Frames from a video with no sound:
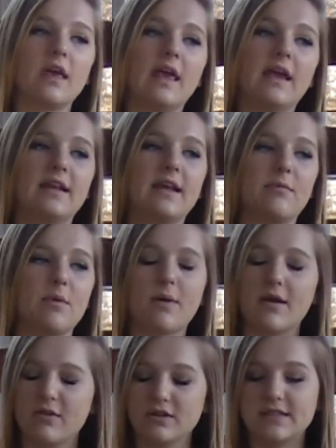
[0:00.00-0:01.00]
And I remember
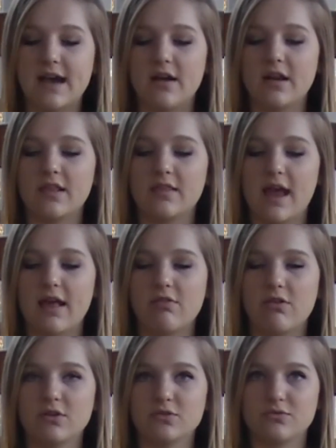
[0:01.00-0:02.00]
I looked down and I
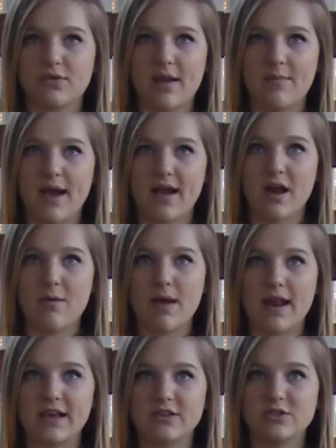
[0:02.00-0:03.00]
looked right back up
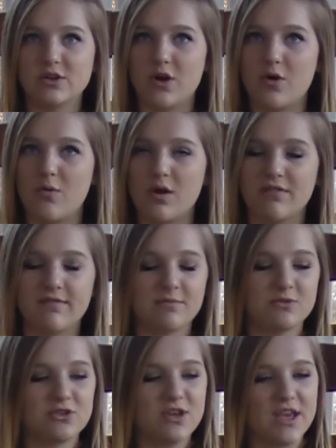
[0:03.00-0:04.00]
and I saw one of them
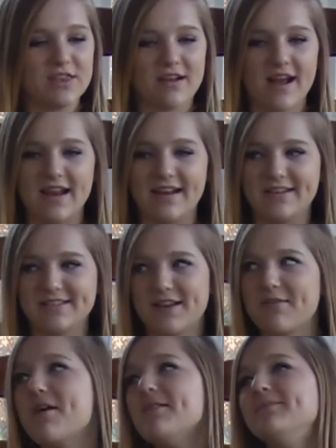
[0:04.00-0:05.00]
shake their head, and I was
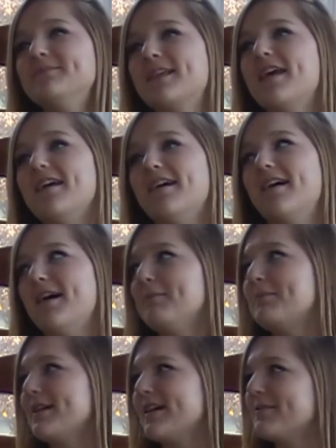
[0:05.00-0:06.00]
like, well,
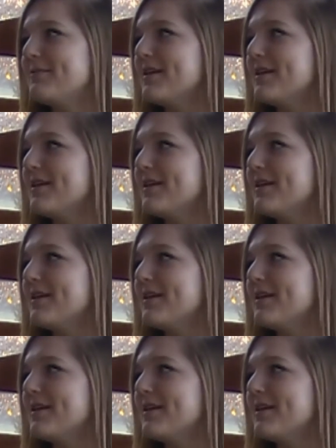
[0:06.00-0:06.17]
I'm cut.